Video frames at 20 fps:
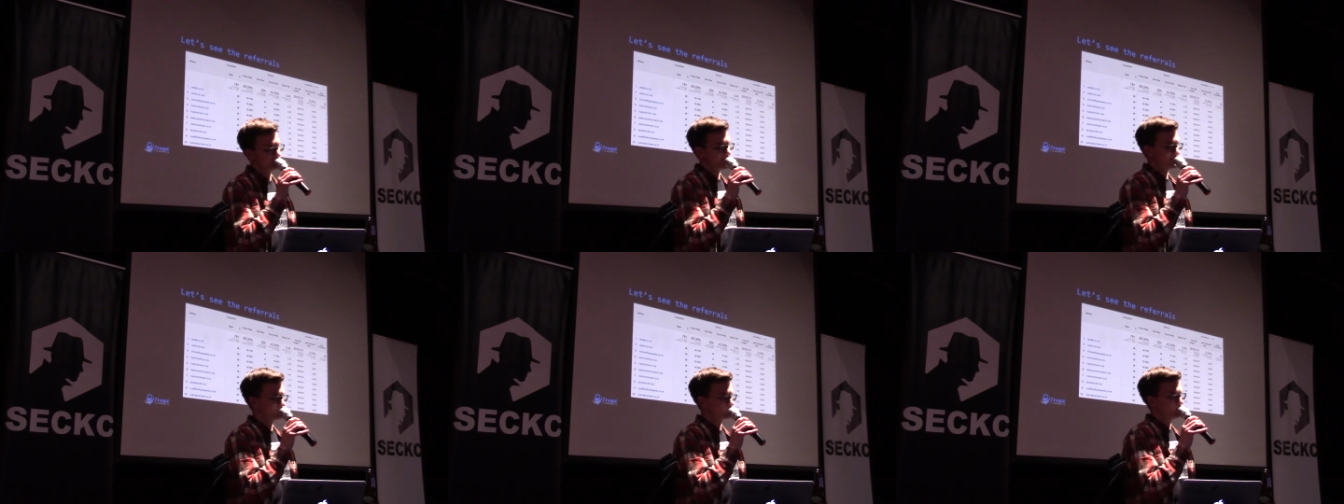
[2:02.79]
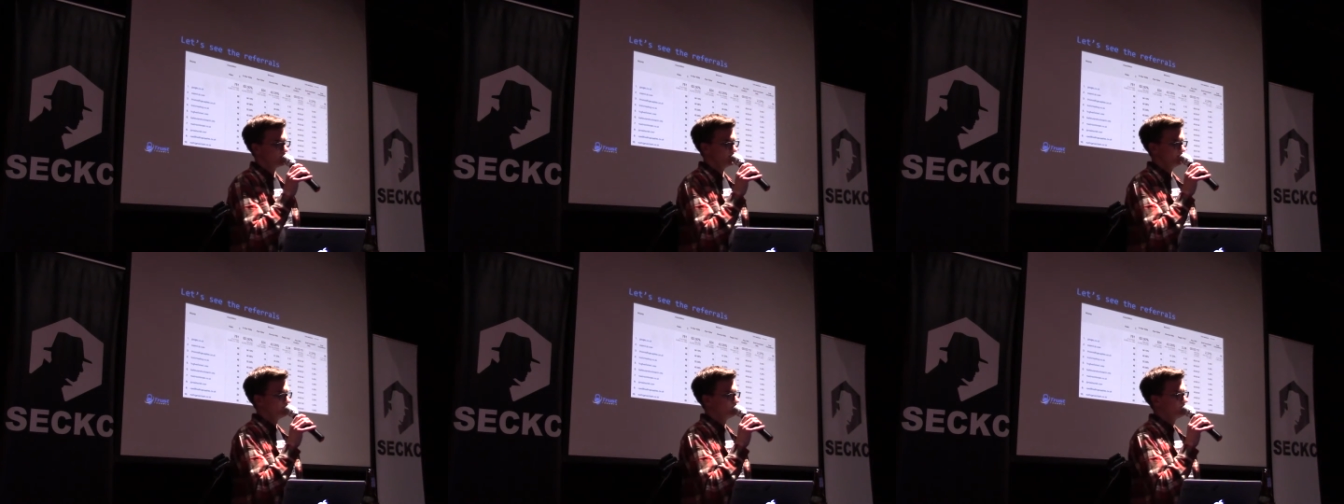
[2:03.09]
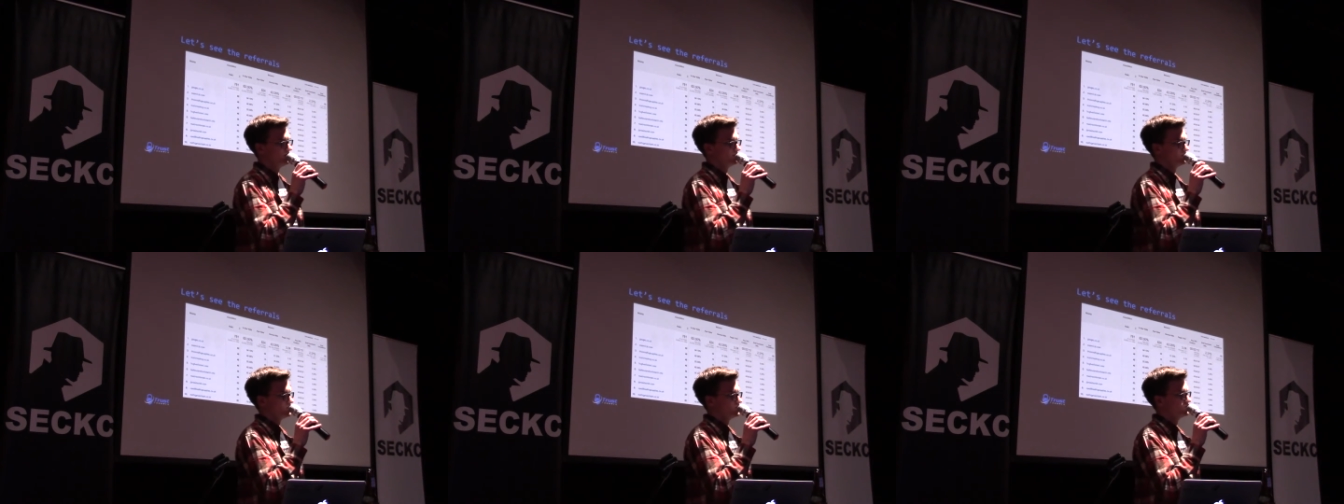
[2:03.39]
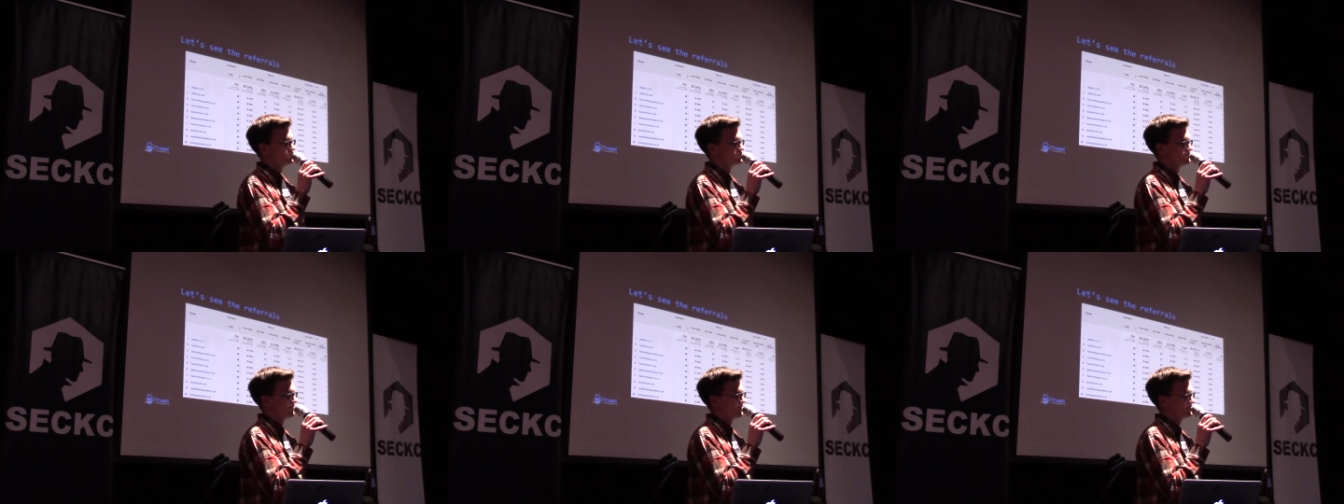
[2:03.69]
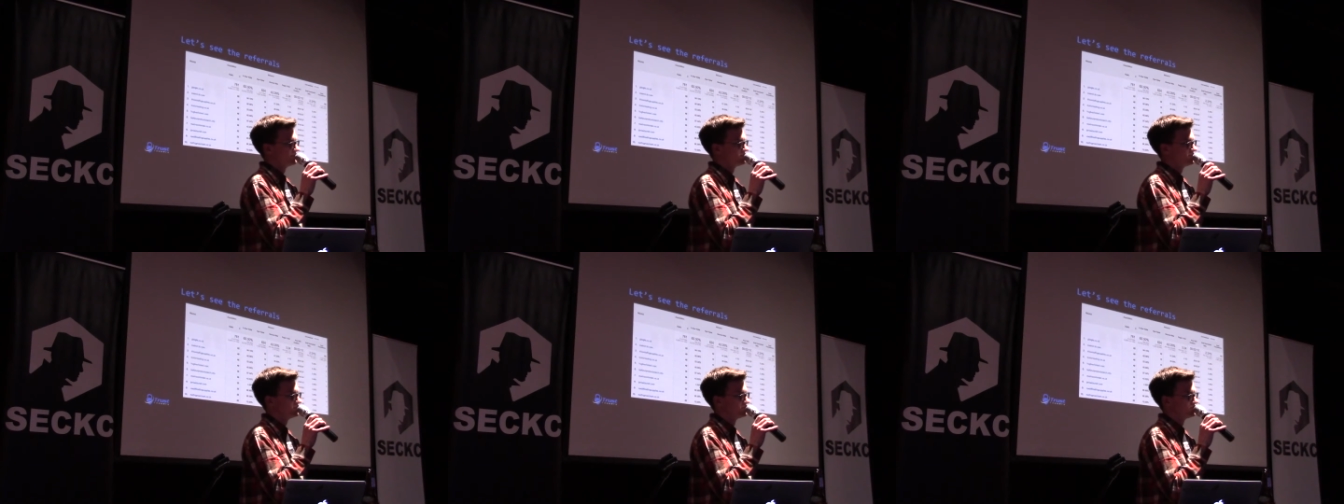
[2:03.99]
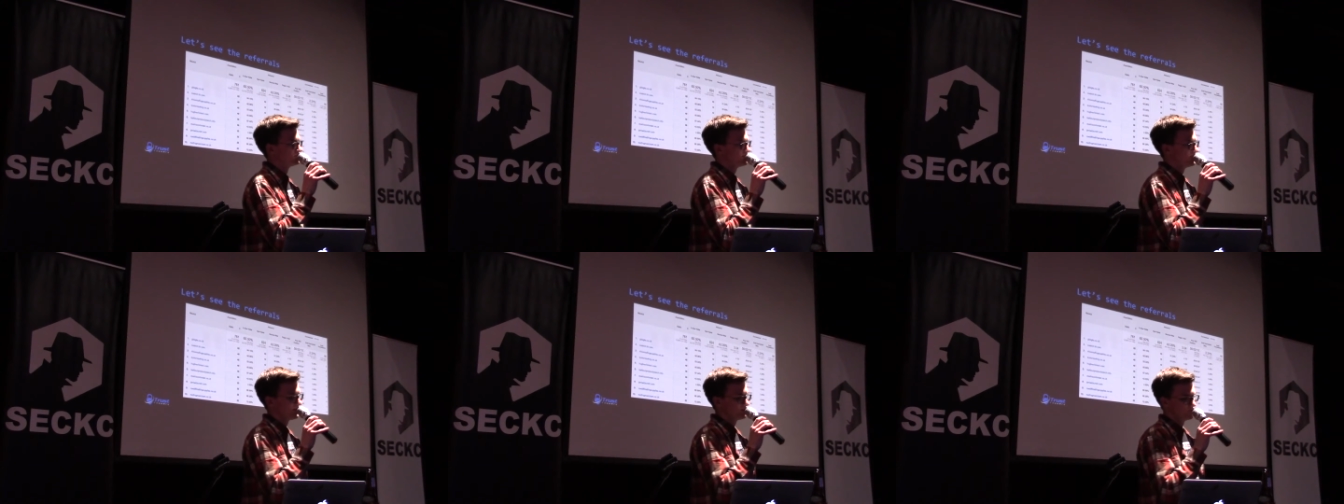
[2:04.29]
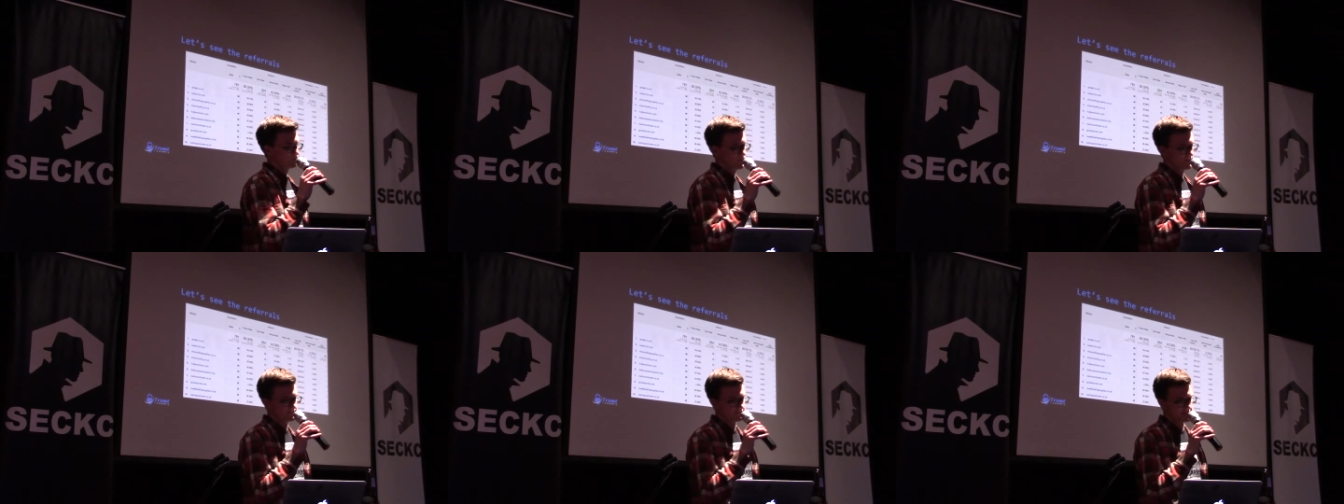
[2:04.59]
that's what people use to make decisions about
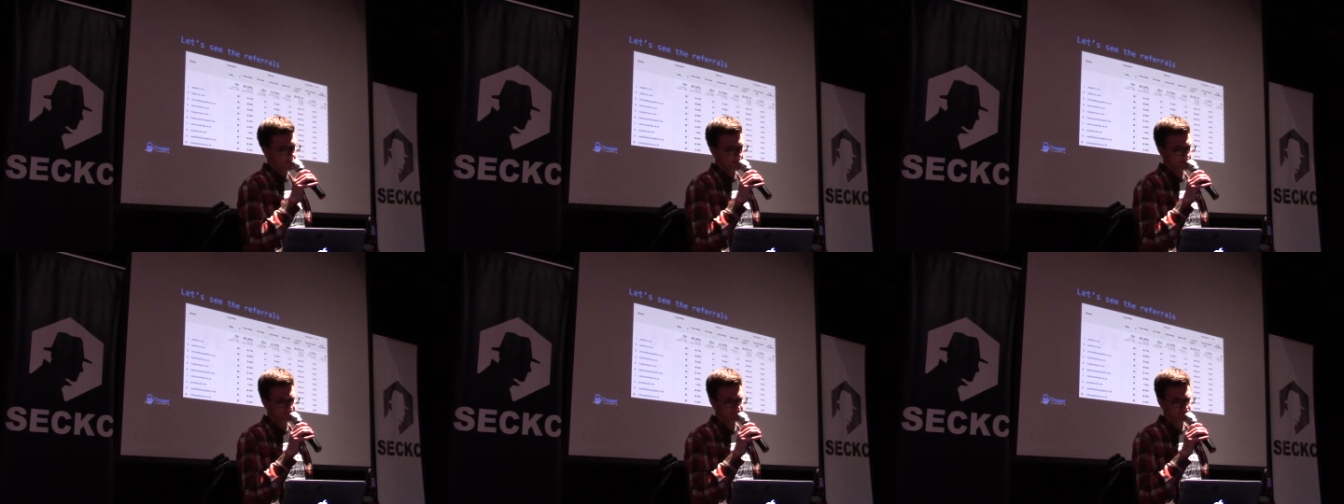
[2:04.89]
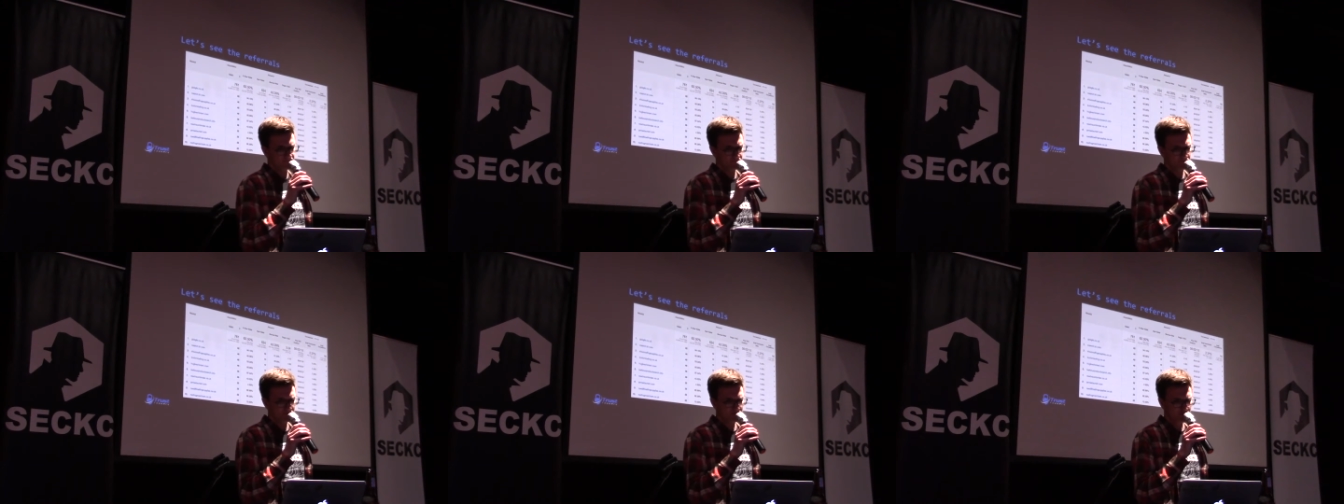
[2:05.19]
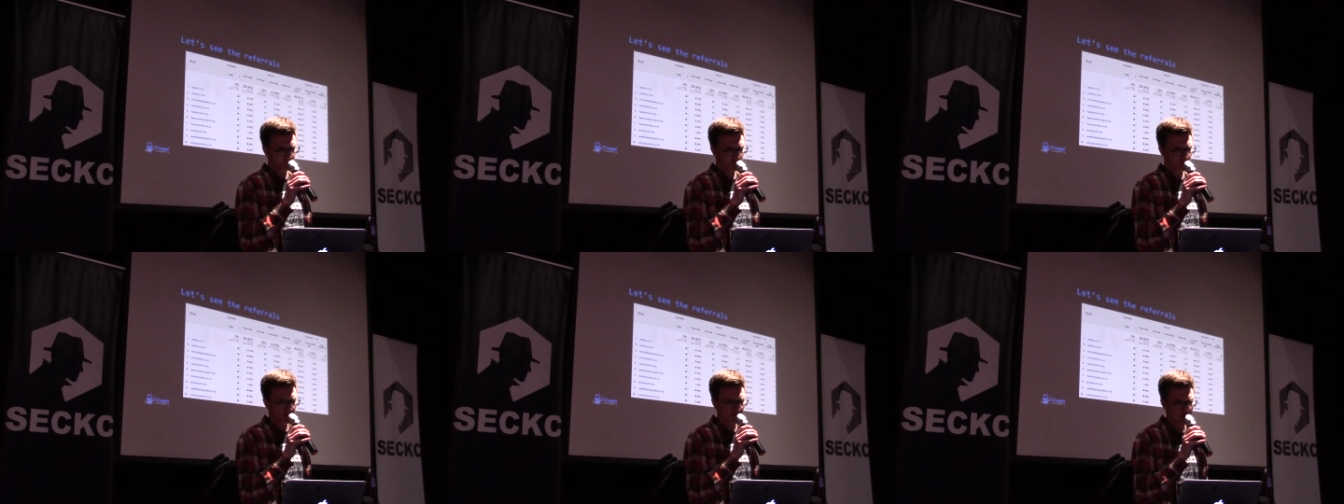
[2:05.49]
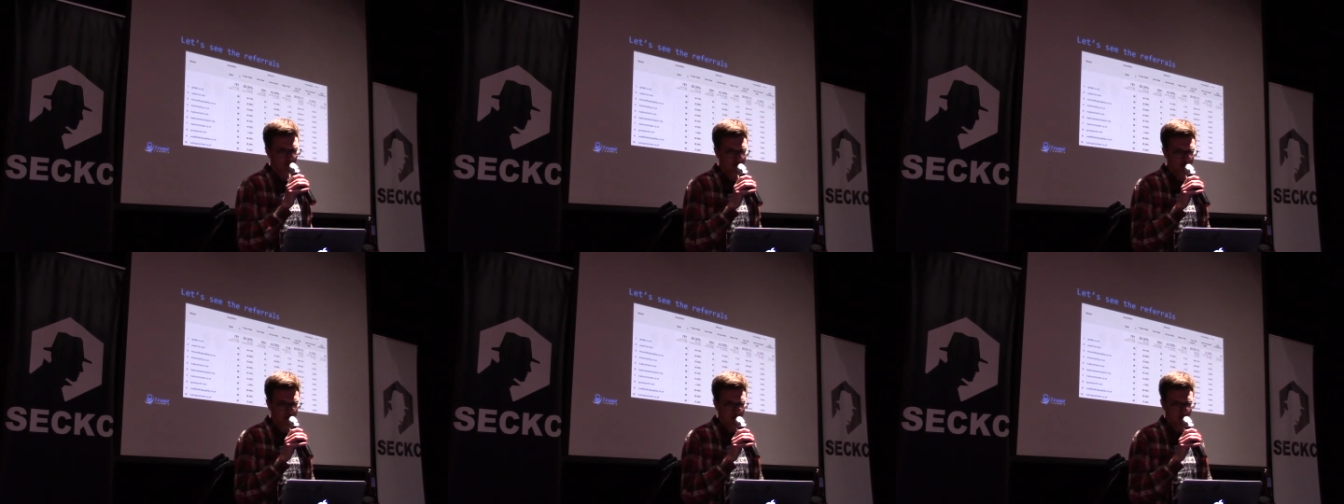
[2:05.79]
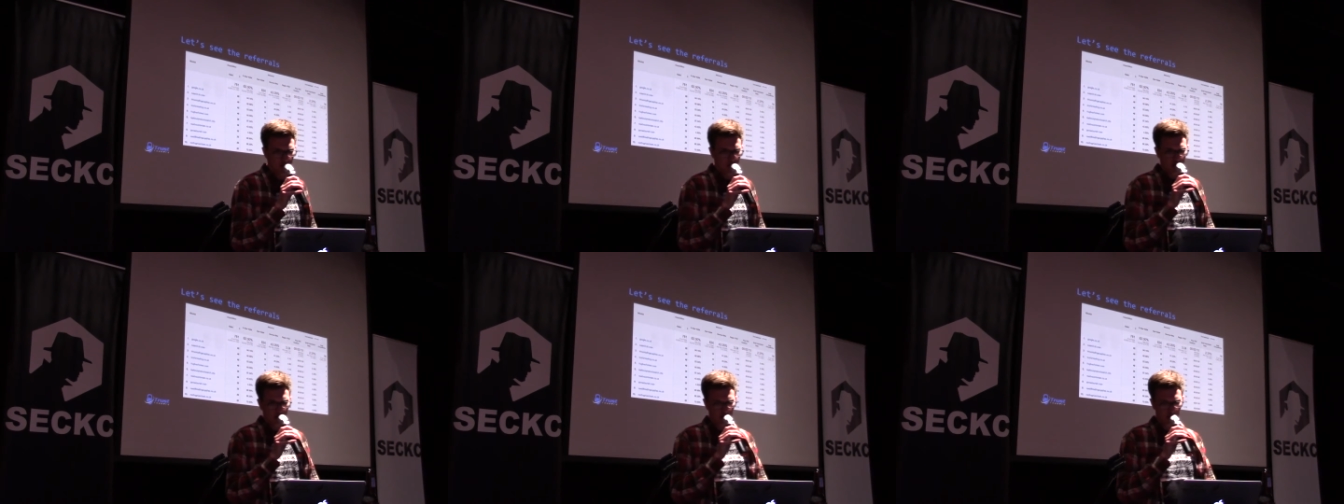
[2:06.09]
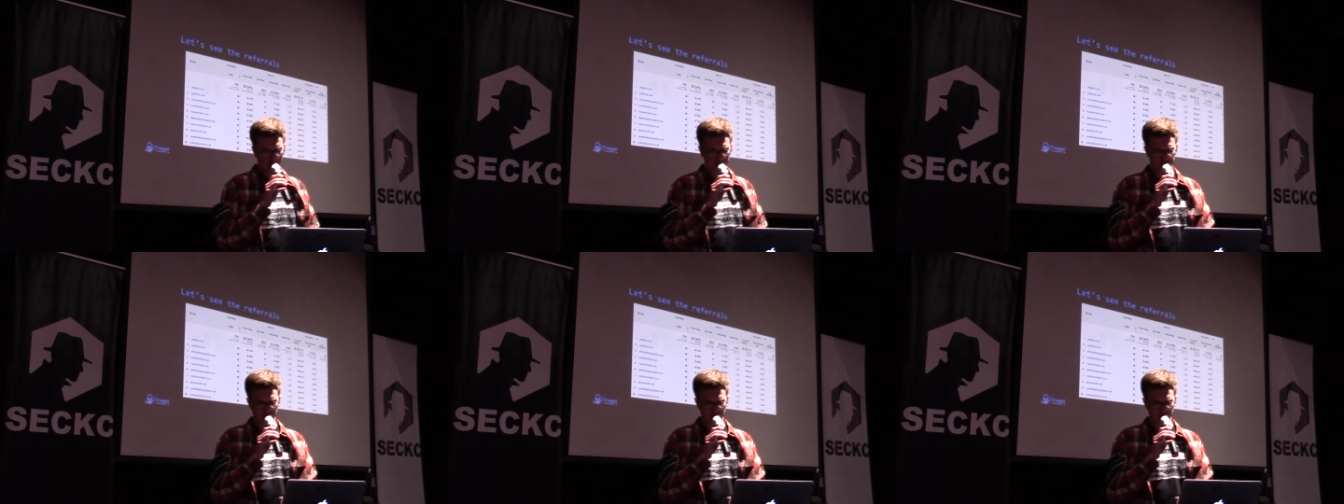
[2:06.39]
their website. Um,